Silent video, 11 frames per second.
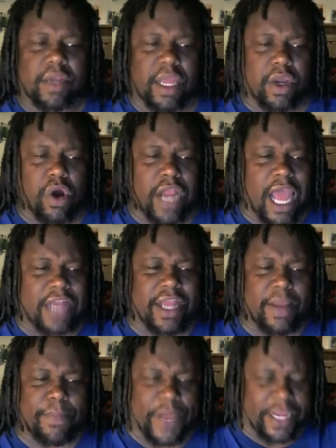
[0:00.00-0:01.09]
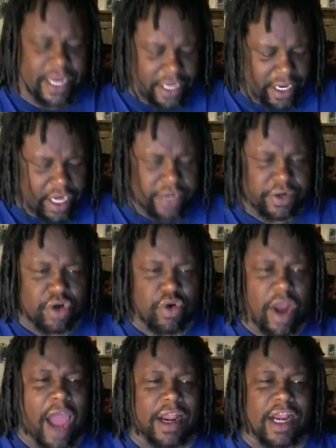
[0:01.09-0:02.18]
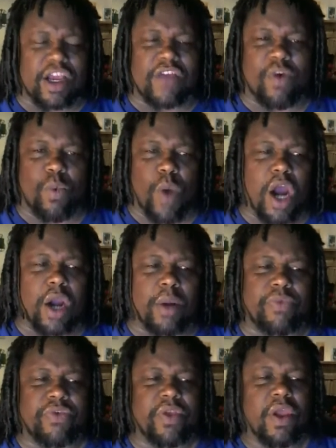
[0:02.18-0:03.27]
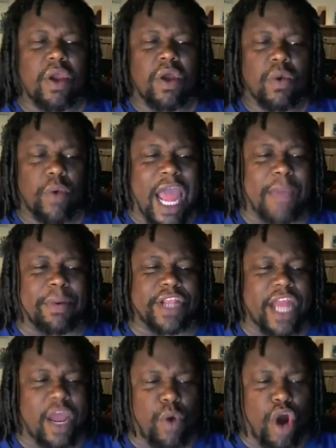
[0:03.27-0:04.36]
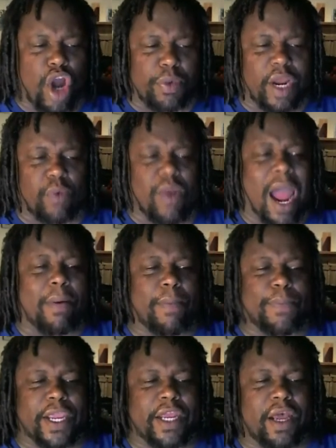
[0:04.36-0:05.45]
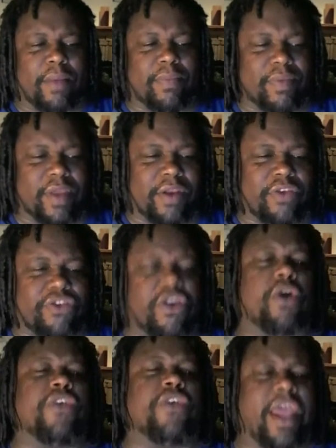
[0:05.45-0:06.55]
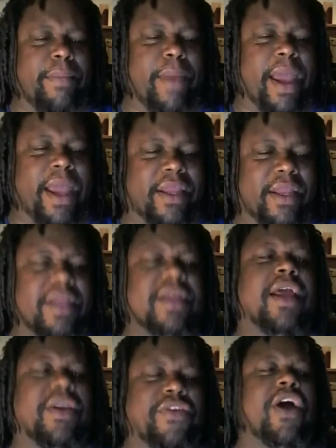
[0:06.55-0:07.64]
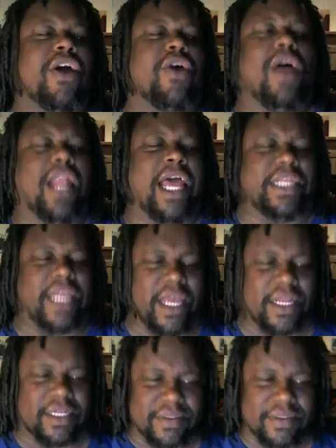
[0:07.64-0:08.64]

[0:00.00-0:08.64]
They're going out there picking, they're hunting the ground, they're looking for worms. What happened to that worm when that robin pick it up and he choked his head back and he start going like that?